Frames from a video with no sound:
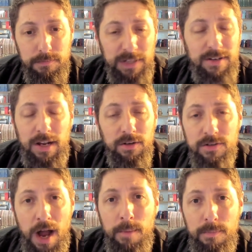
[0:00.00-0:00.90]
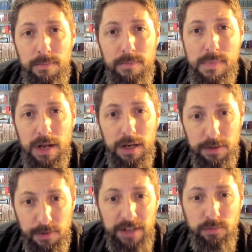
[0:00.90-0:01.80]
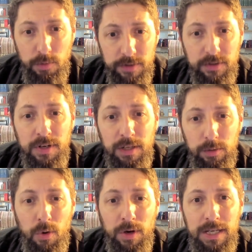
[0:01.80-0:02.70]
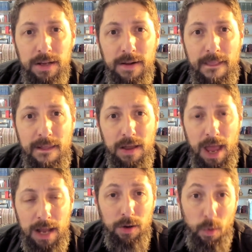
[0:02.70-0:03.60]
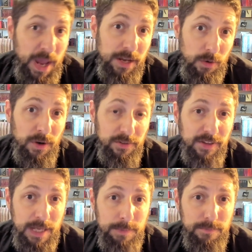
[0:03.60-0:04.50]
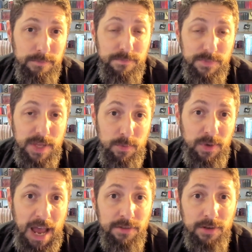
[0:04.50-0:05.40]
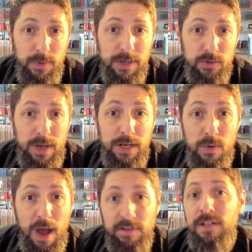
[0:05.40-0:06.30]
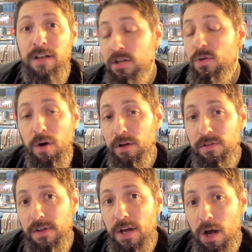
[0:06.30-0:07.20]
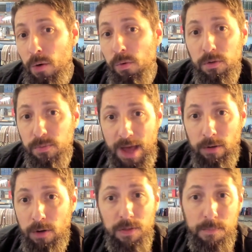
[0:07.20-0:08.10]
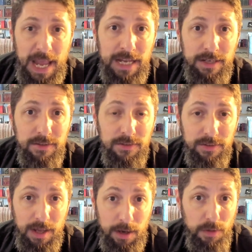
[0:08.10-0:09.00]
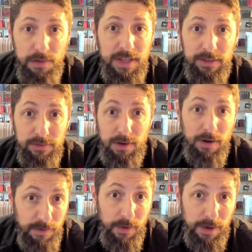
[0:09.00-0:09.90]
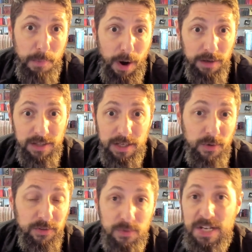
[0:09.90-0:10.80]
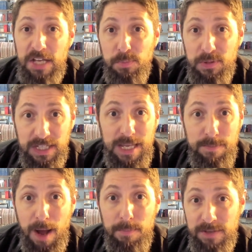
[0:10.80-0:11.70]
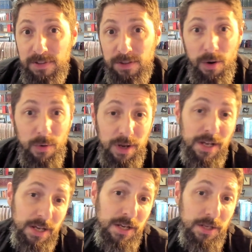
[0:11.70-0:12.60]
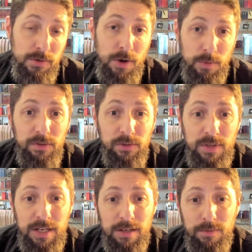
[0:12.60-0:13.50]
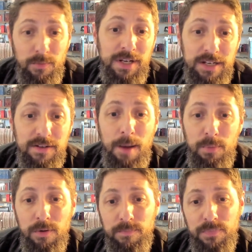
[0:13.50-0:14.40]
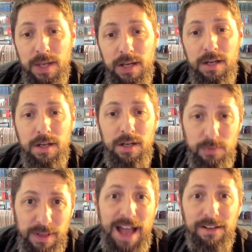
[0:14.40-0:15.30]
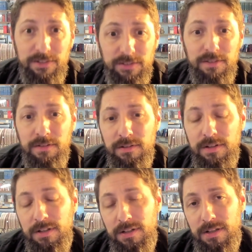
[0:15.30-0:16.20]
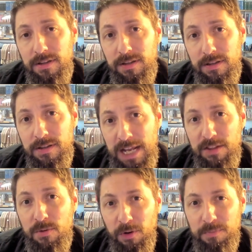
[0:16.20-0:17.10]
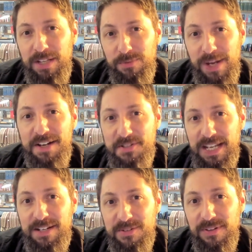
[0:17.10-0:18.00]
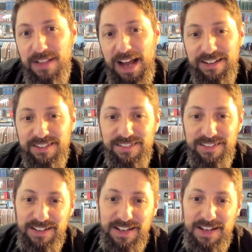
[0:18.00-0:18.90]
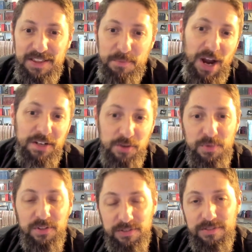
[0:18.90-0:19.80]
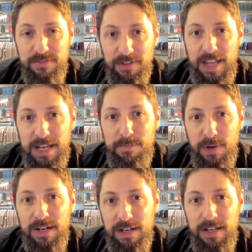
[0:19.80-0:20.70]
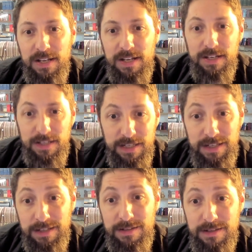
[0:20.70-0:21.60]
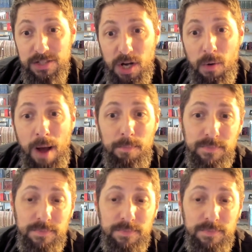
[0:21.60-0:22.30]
It's not your job. Christ will return in glory, and awake or asleep, he will gather you into a new heaven, a new earth, a world without all the pains and all the things that are falling apart that you are so desperate to keep up, even though you know will soon day, one day topple. Relax. The end of the world means we actually get to relax. The bridegroom was delayed, but he did show up.